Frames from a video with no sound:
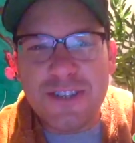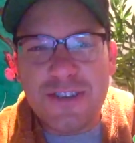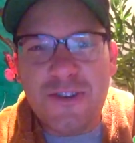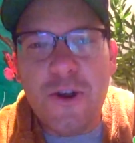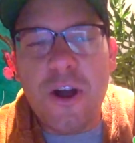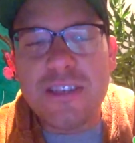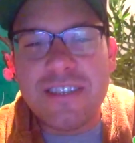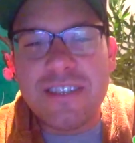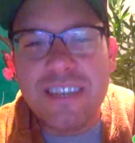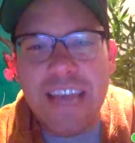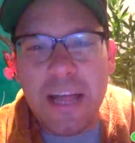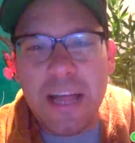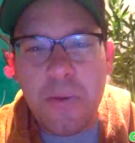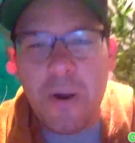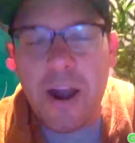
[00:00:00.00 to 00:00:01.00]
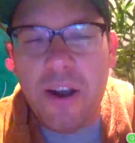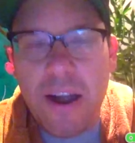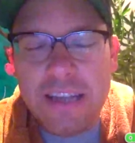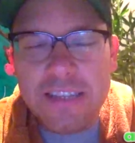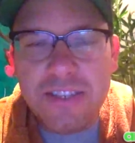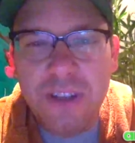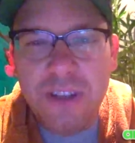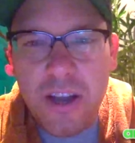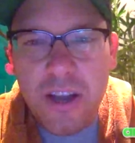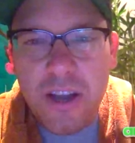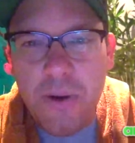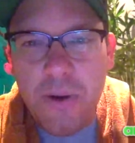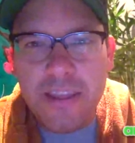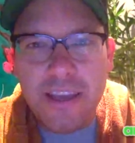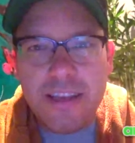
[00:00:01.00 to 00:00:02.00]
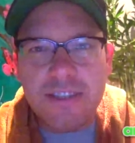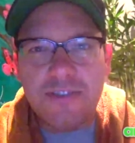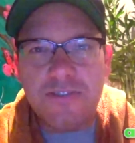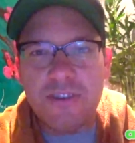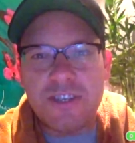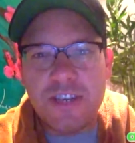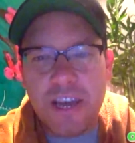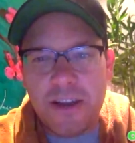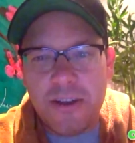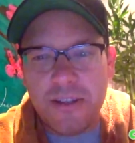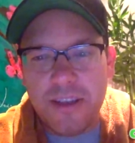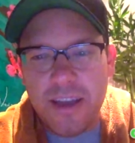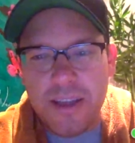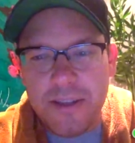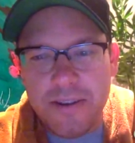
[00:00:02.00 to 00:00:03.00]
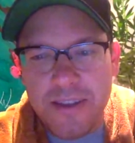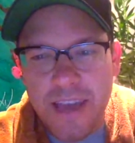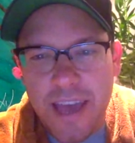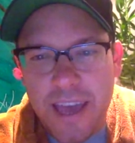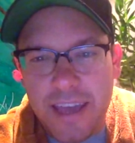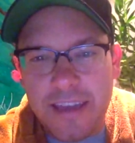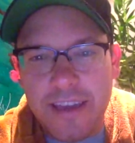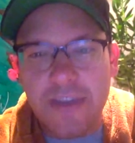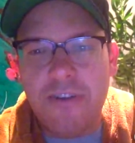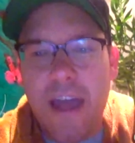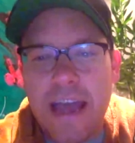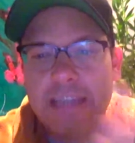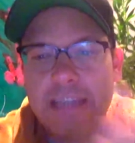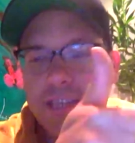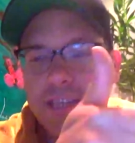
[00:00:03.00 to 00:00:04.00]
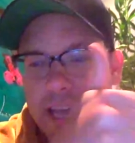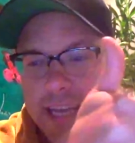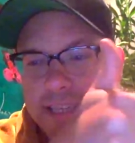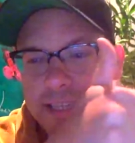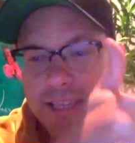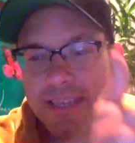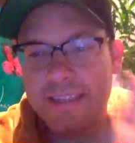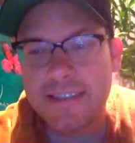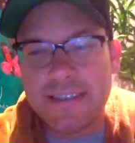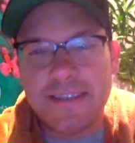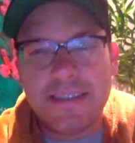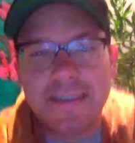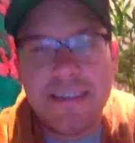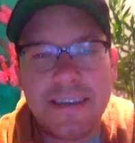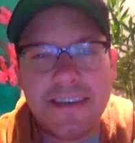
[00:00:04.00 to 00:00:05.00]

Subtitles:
crossed the Delaware. I saw you on the History Channel the other day. Congratulations.